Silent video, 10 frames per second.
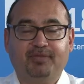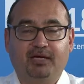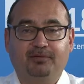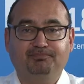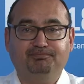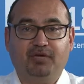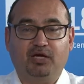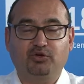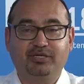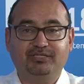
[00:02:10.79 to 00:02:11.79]
Um, a
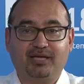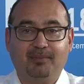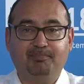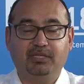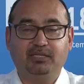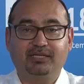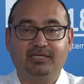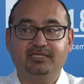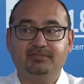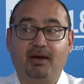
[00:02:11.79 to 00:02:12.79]
good example
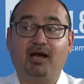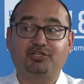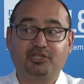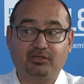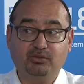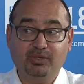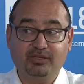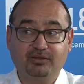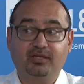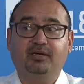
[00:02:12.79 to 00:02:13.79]
is Mark
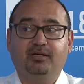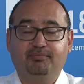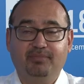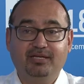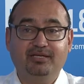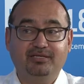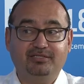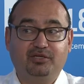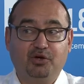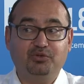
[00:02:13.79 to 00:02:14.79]
Shuttleworth. Many years
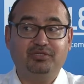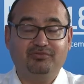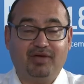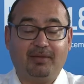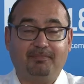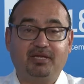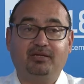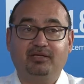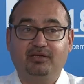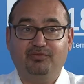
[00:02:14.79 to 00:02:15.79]
ago, developed
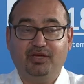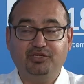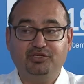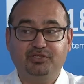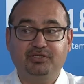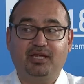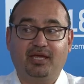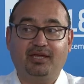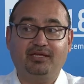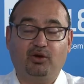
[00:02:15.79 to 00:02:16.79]
an innovation
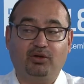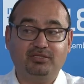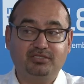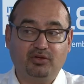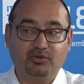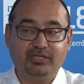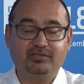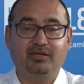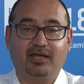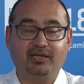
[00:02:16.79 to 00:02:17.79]
and he unsold it
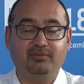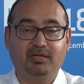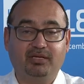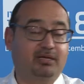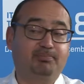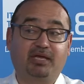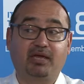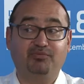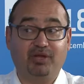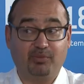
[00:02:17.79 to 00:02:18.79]
and he be
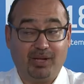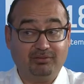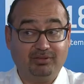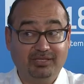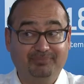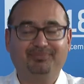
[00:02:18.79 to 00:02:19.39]
became very wealthy.